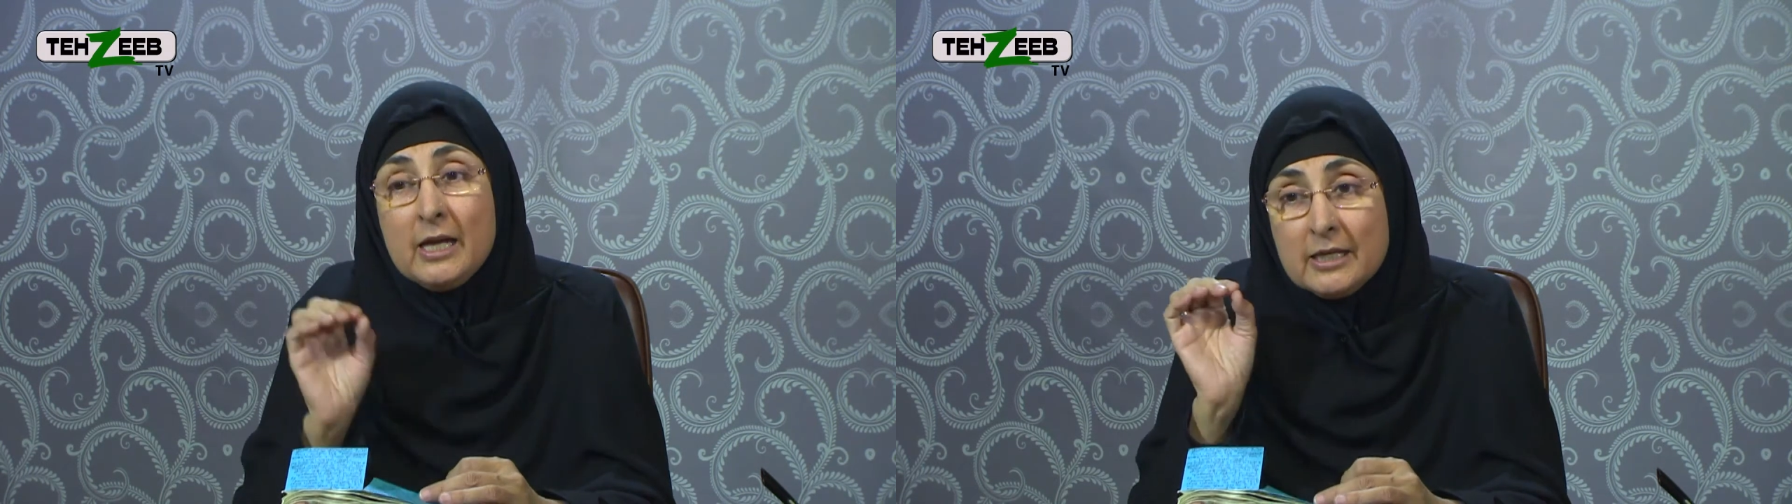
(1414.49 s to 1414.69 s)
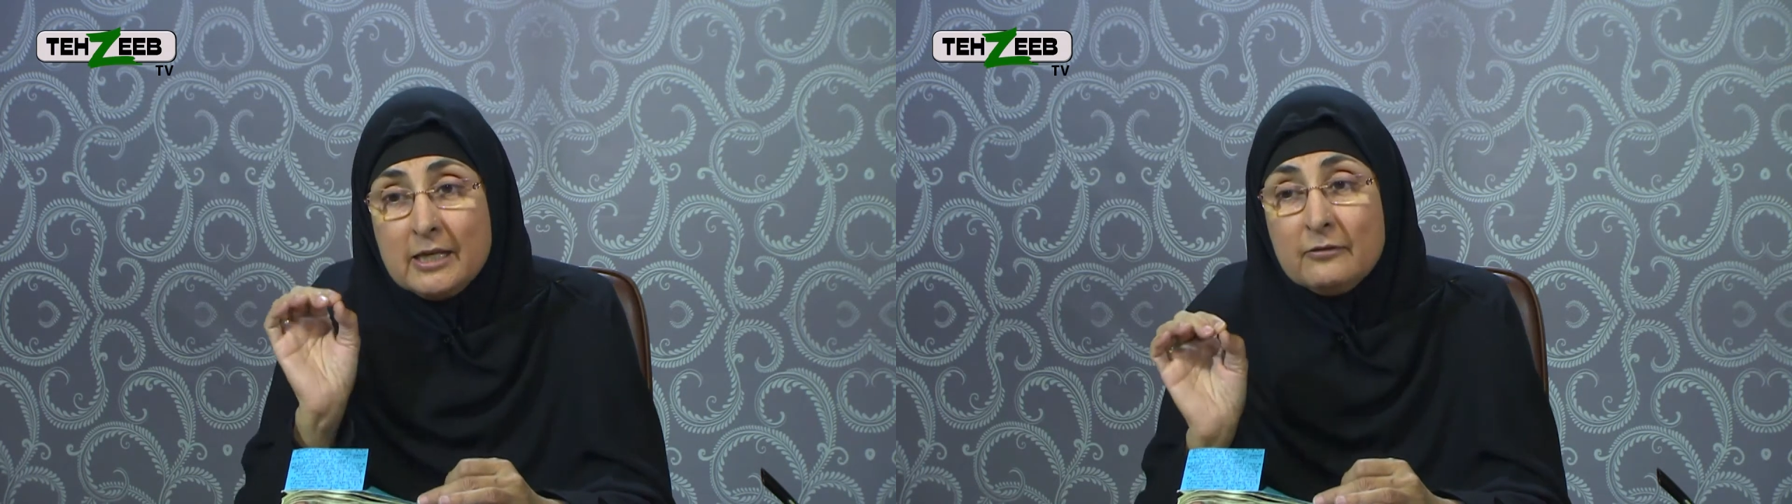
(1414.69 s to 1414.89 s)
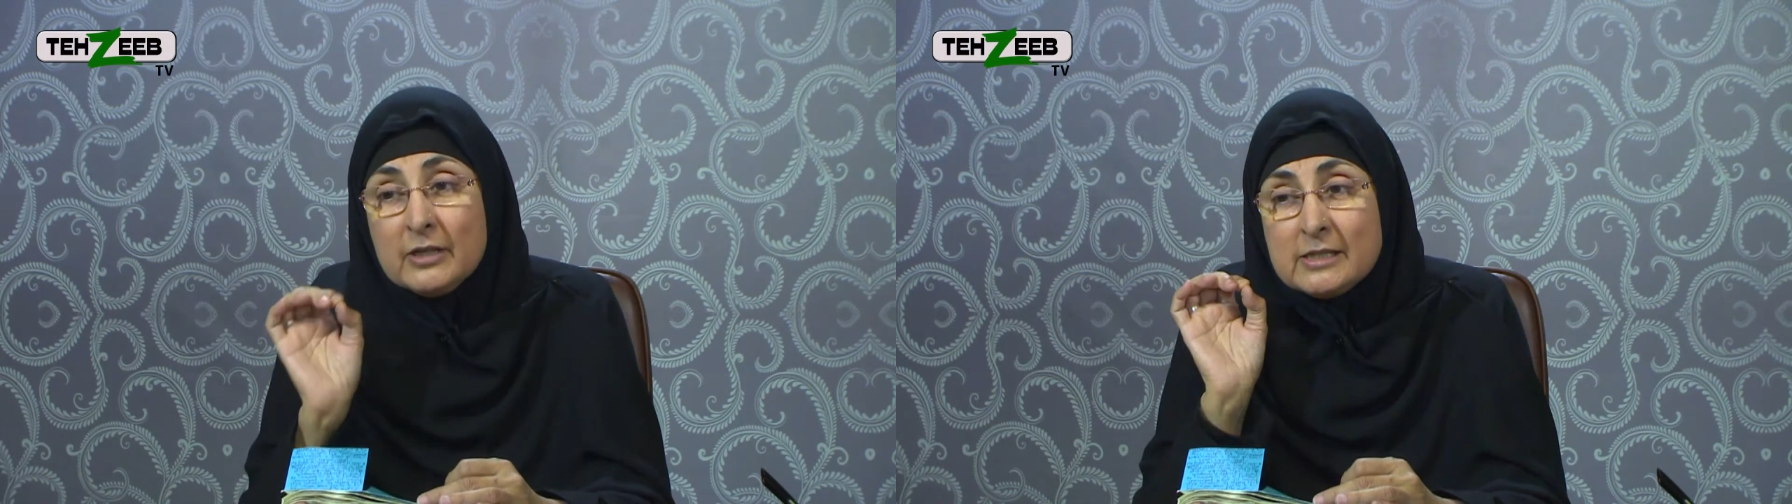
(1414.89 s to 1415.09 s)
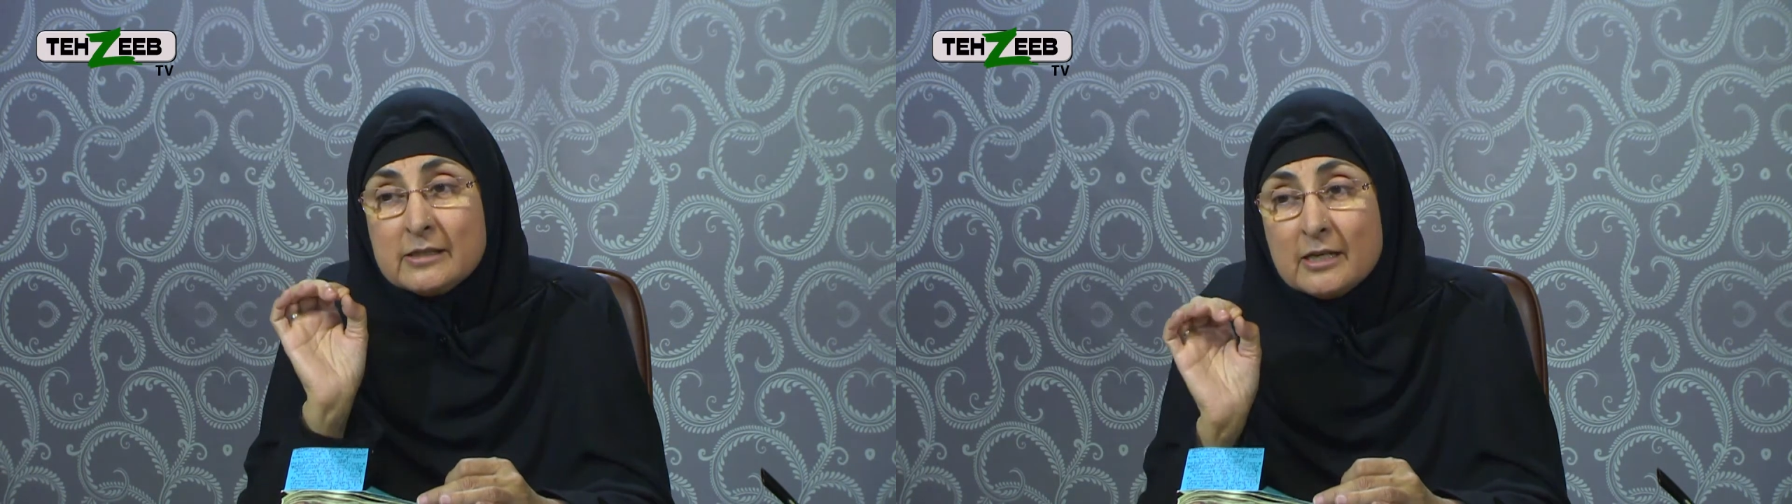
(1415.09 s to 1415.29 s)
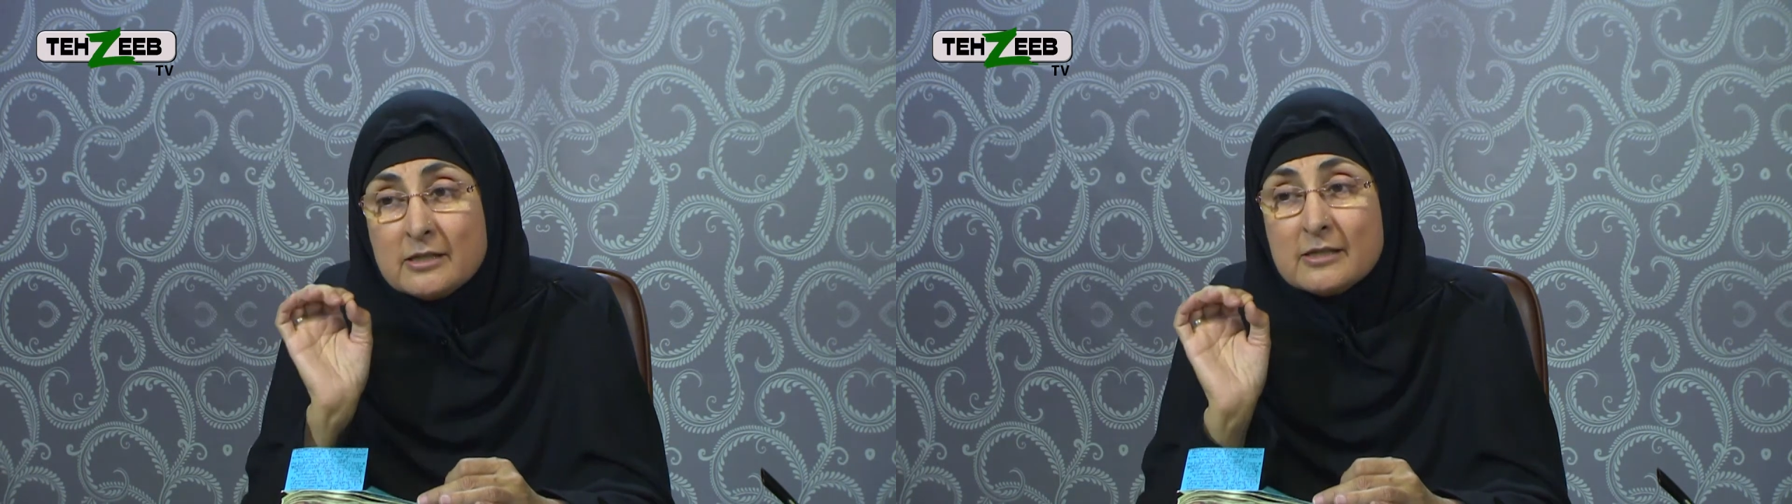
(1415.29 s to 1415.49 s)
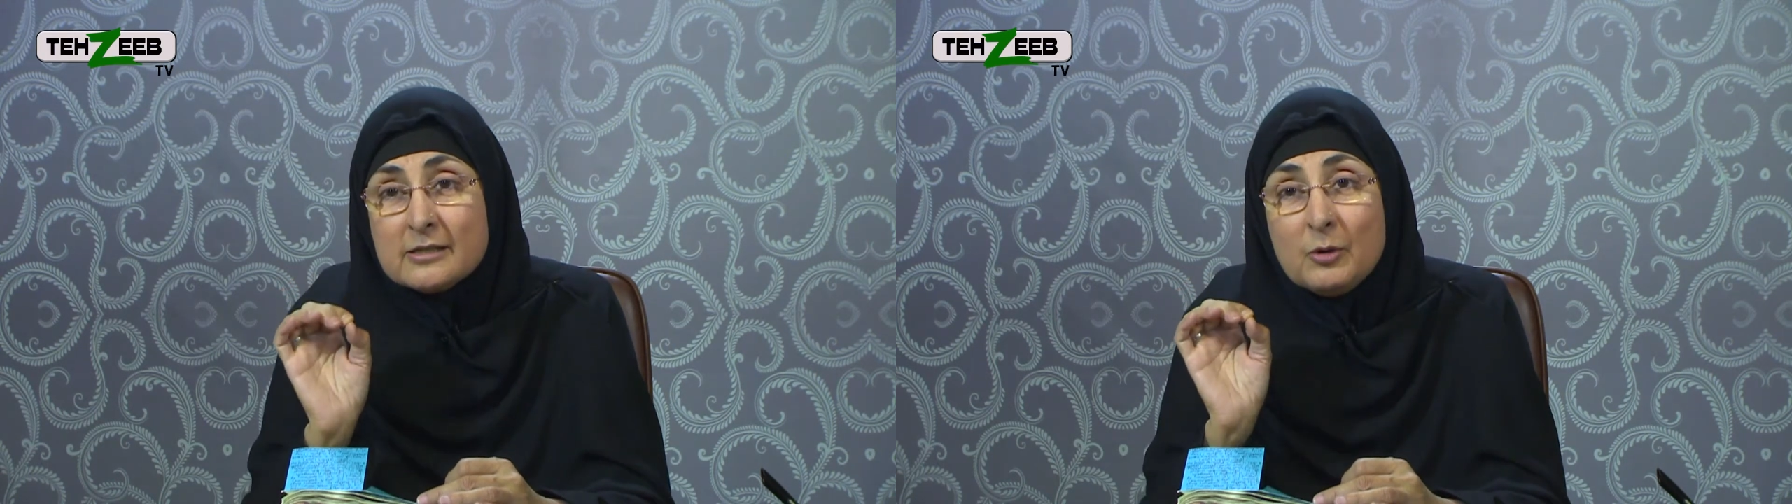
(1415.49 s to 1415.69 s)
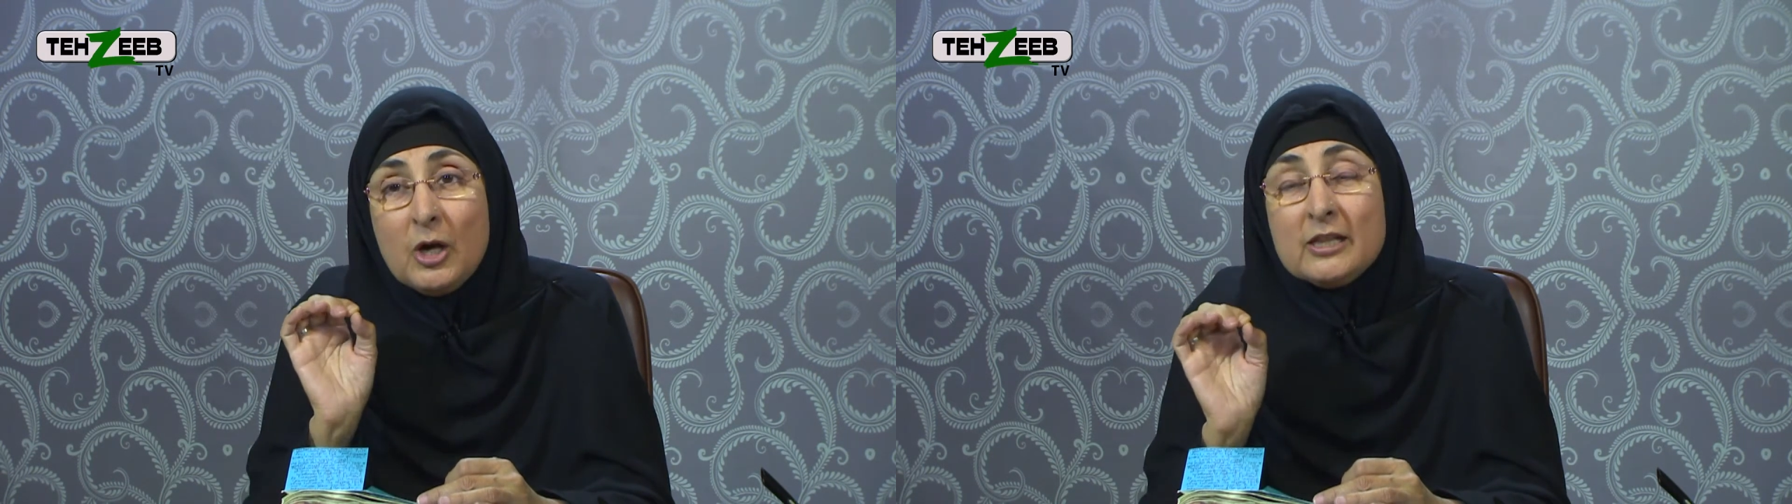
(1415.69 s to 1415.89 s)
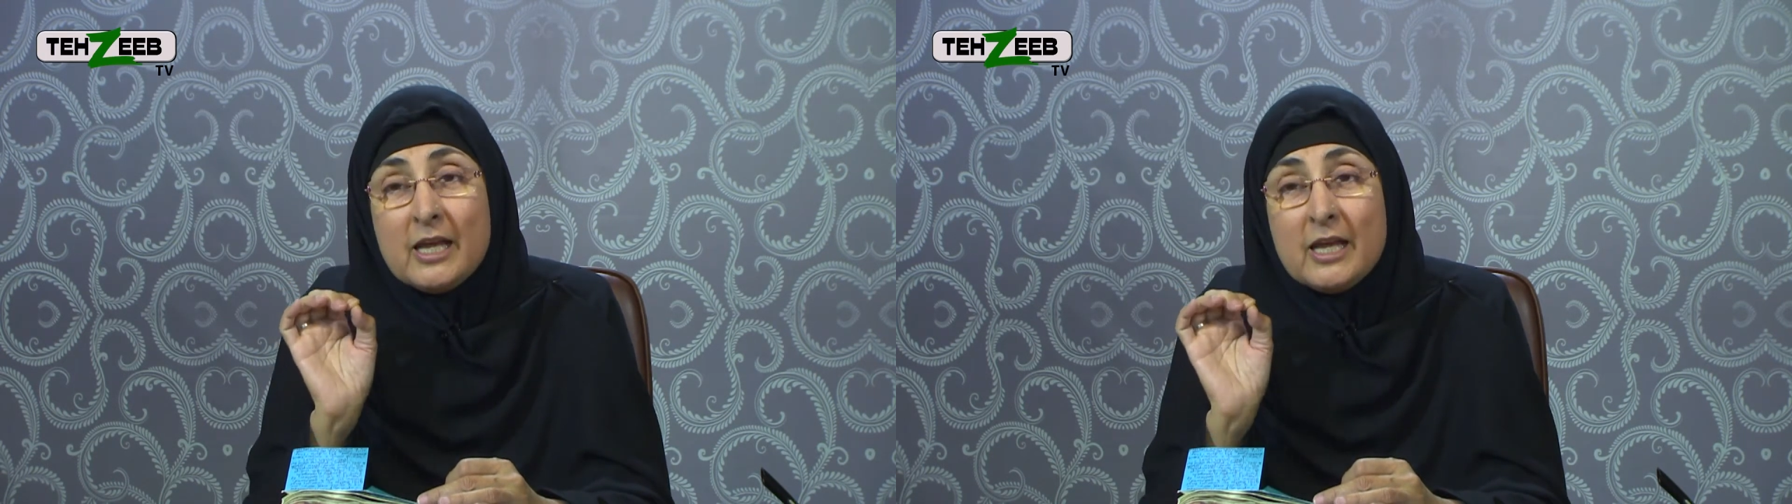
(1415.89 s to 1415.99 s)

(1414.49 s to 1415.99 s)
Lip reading: Even such a small